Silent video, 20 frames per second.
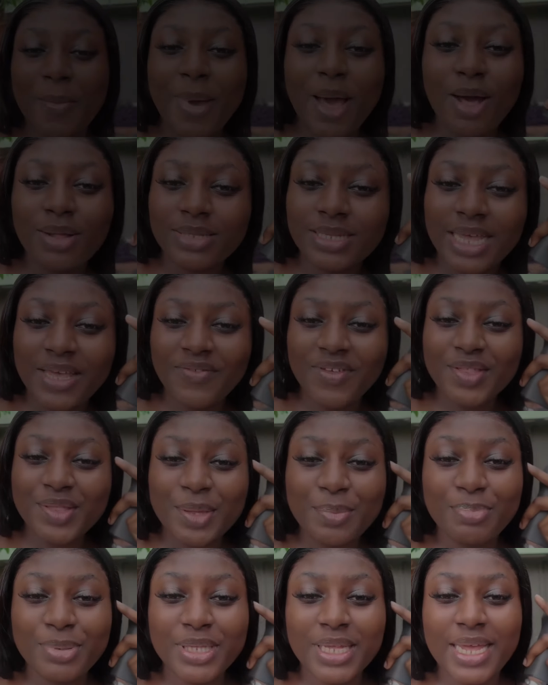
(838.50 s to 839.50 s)
about leaving
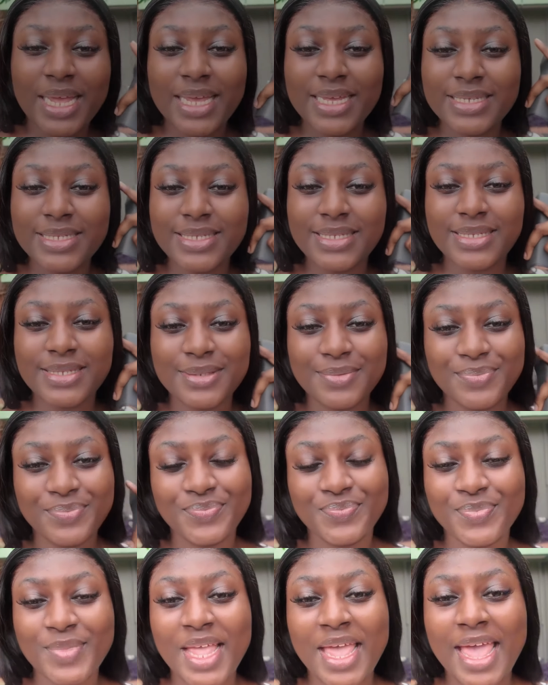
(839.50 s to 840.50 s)
the place.
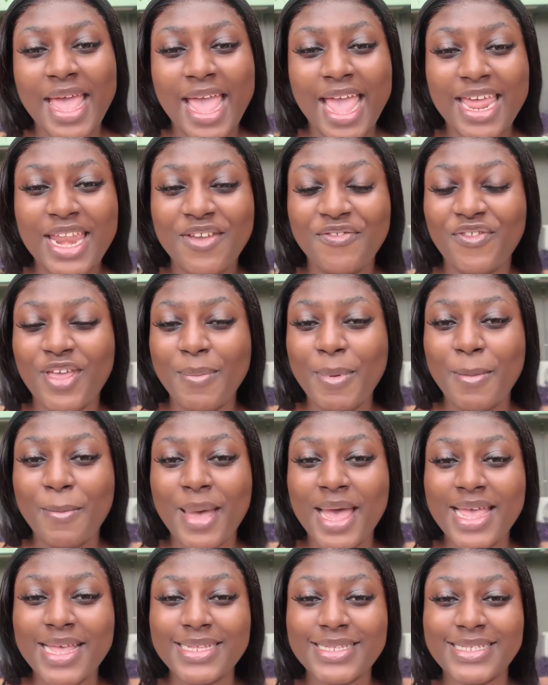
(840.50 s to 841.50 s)
And
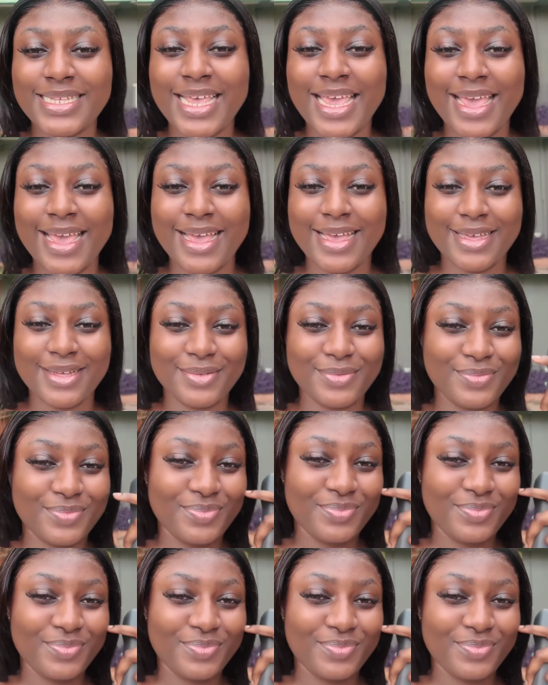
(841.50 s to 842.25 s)
Ifeabema is here